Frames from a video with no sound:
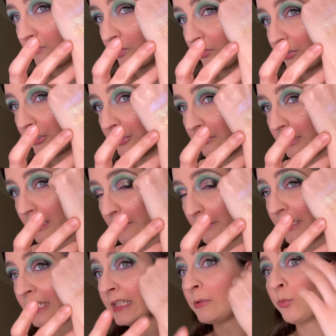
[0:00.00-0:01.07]
Are you kidding
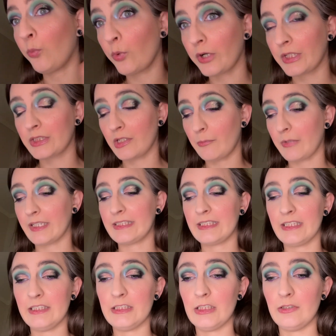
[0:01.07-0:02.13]
me? It works on my
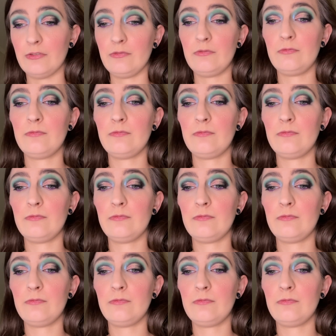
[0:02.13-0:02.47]
skin tone.